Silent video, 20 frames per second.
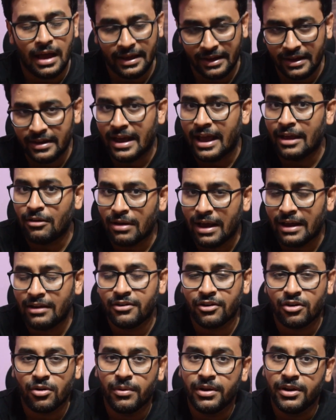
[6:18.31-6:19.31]
Again, I
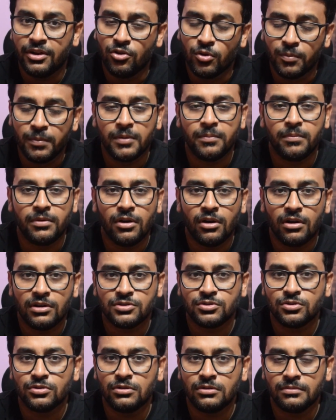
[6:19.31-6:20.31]
recommend you people
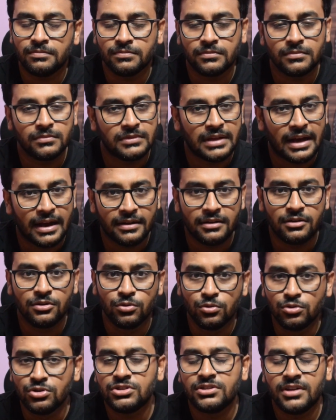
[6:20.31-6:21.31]
also that
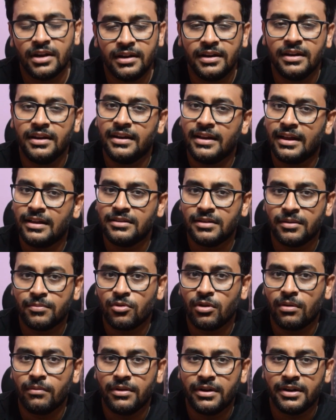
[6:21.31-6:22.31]
do study linear algebra
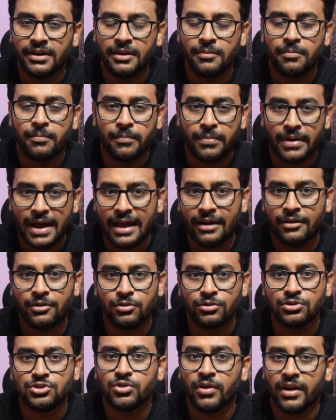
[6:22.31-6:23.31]
probability prior
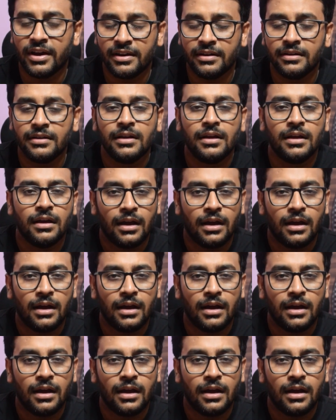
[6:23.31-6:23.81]
to join